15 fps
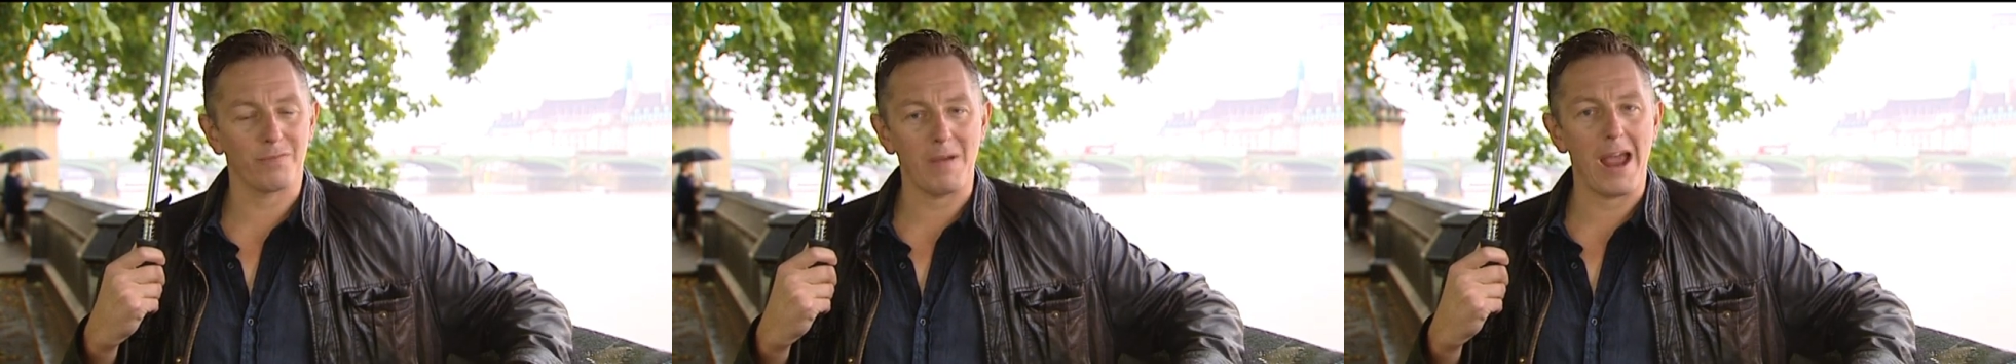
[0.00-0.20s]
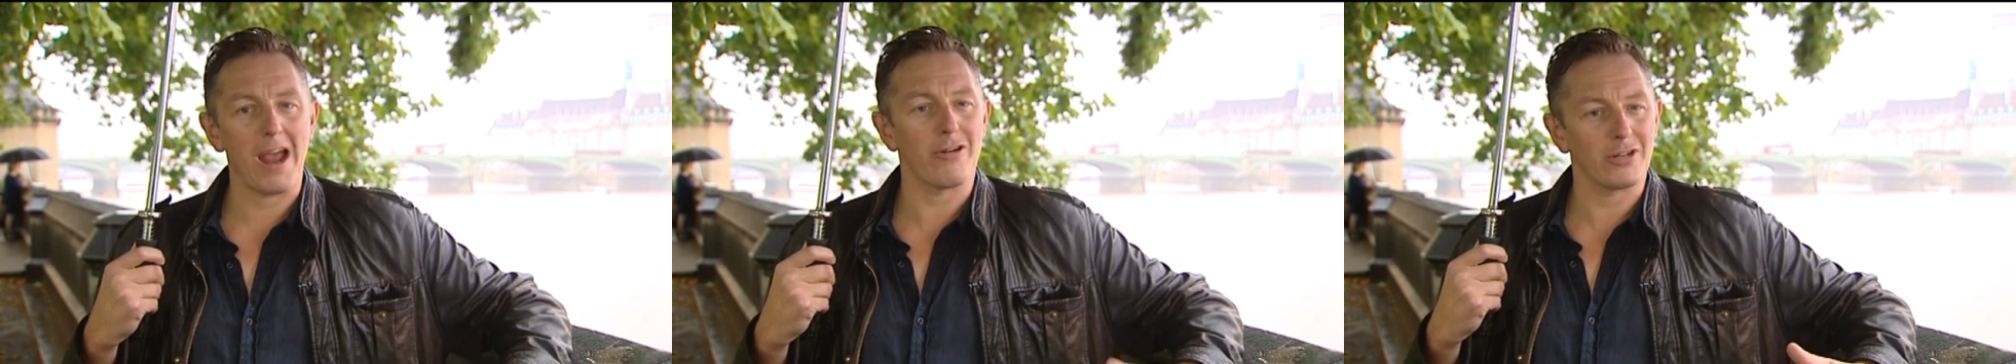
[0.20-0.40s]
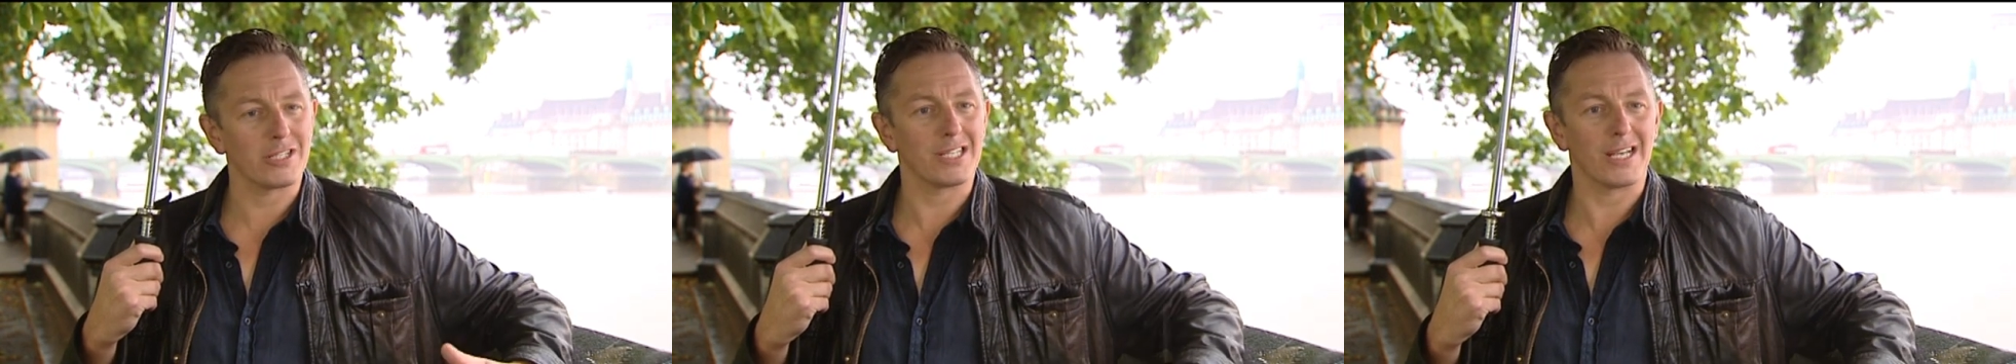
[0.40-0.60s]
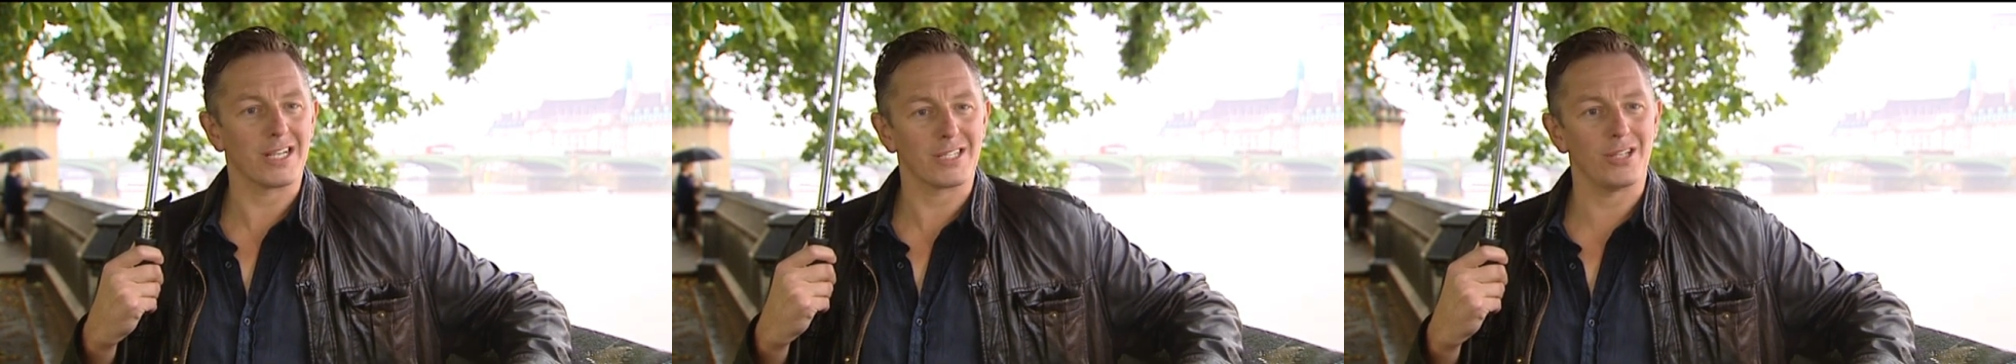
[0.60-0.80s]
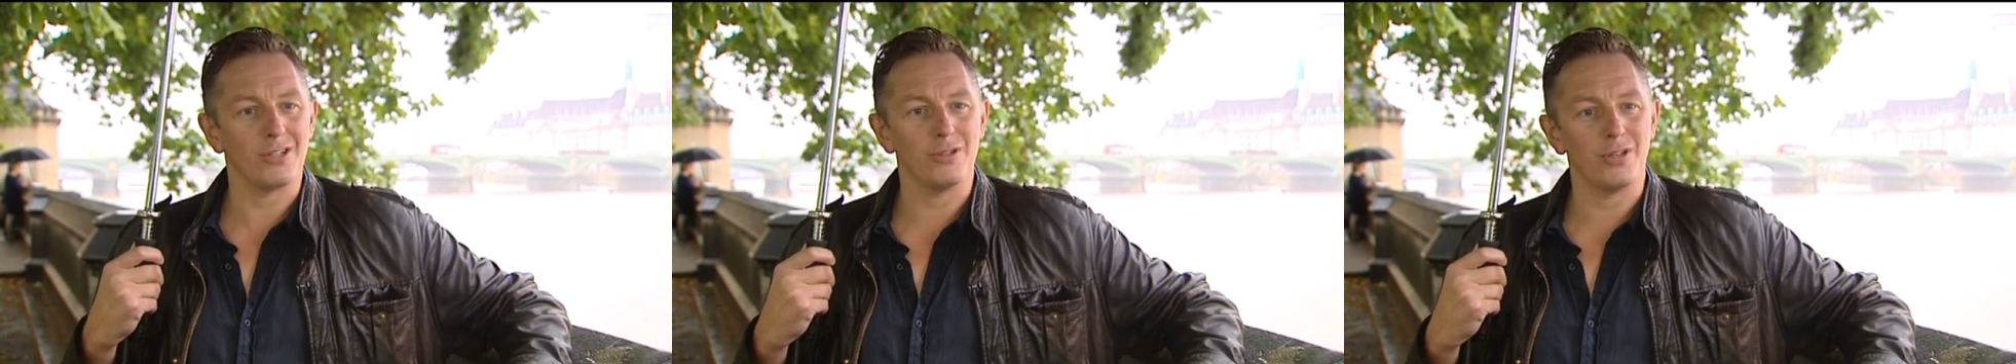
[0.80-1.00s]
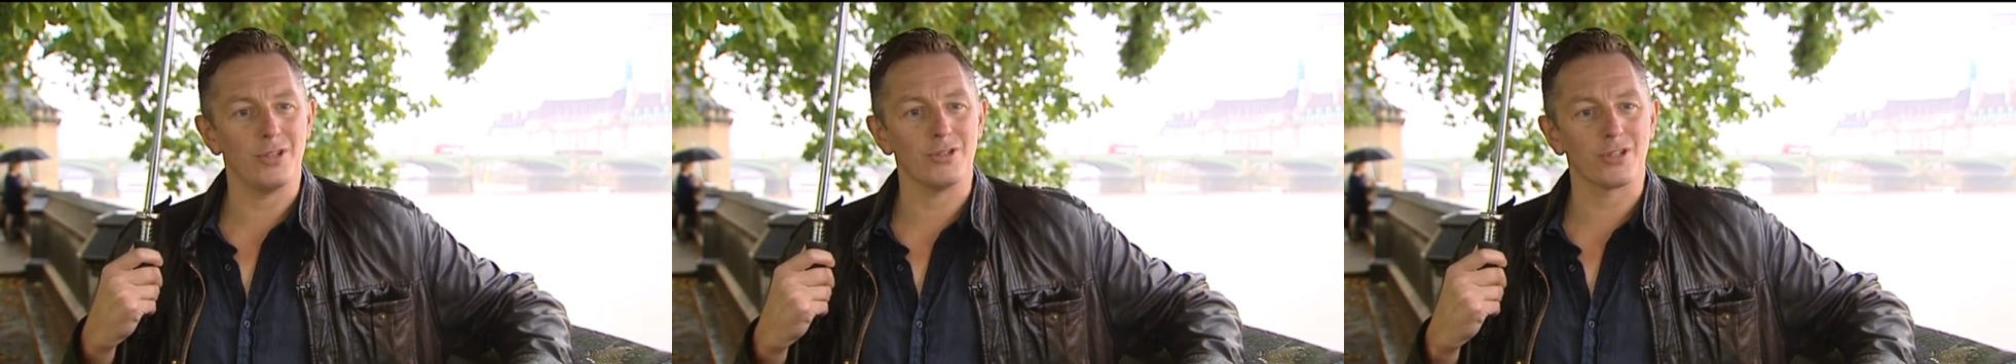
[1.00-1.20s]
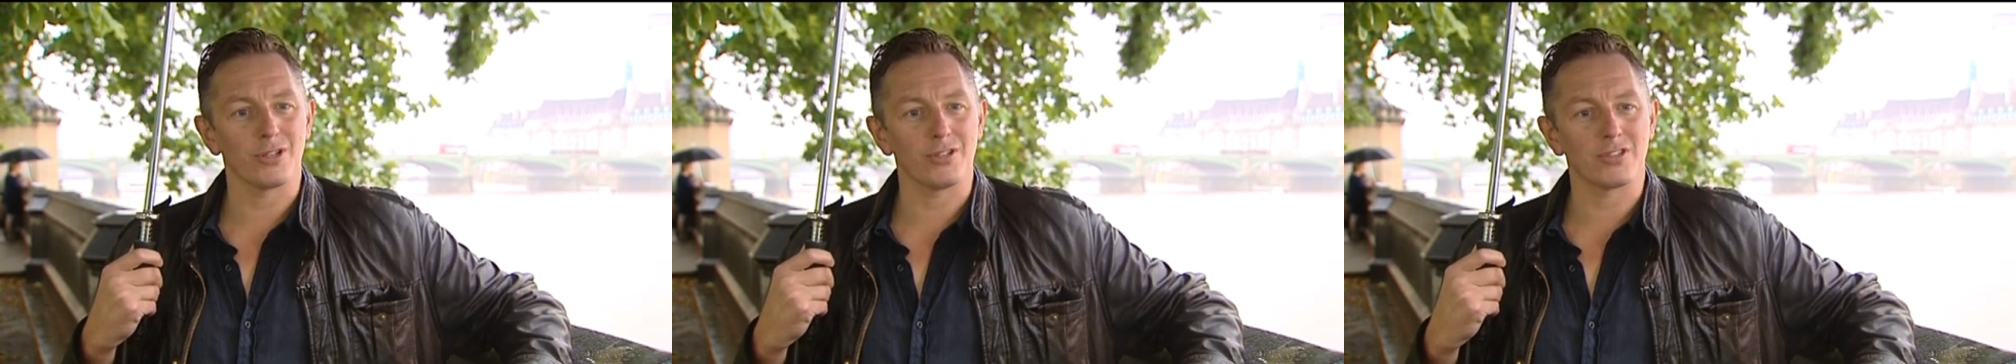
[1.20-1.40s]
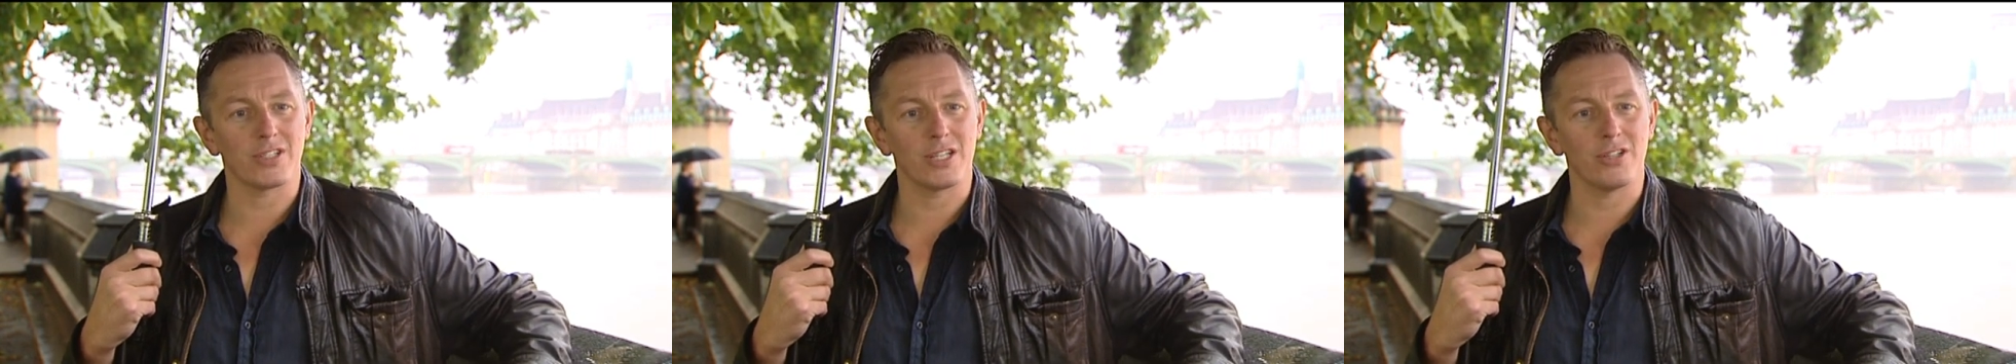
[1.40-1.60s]
heretics who sort
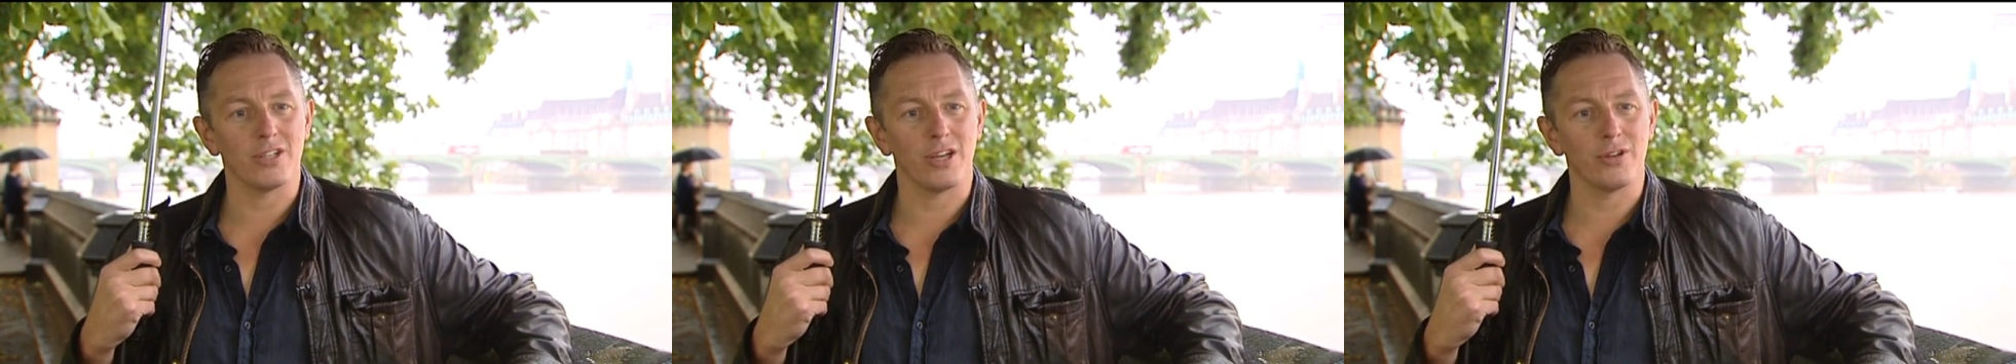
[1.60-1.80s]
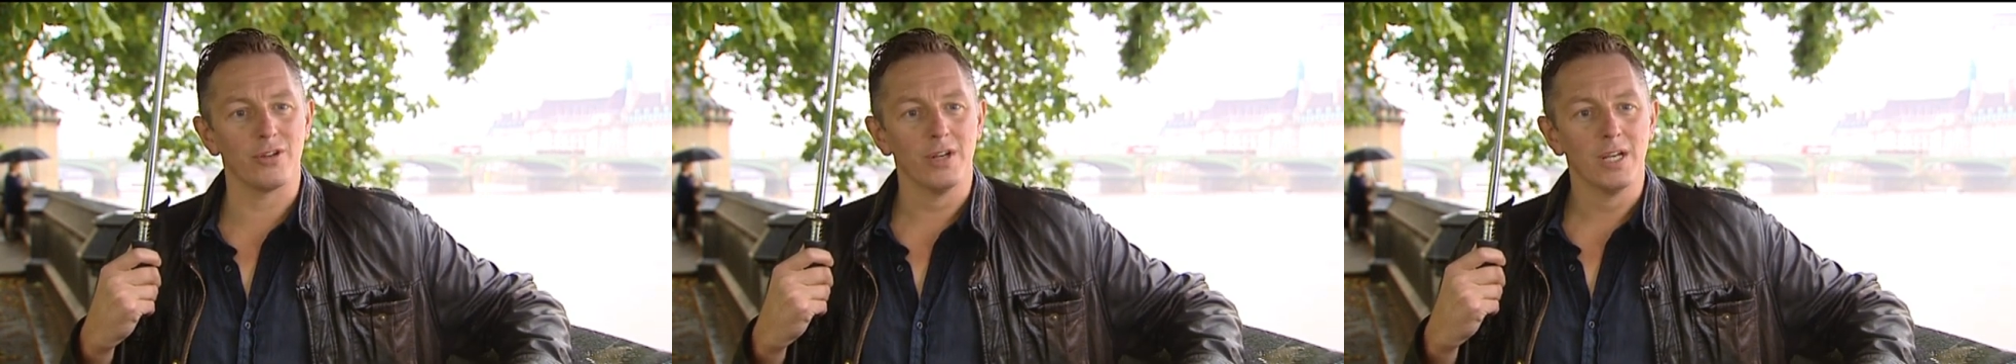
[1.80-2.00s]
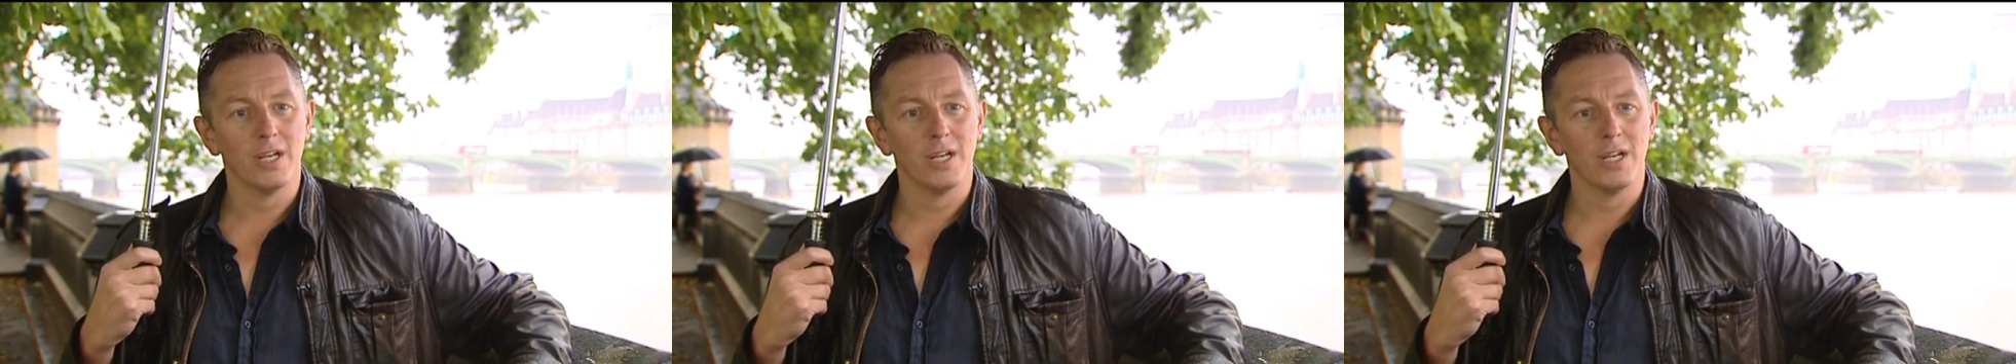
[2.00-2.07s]
of said, you know,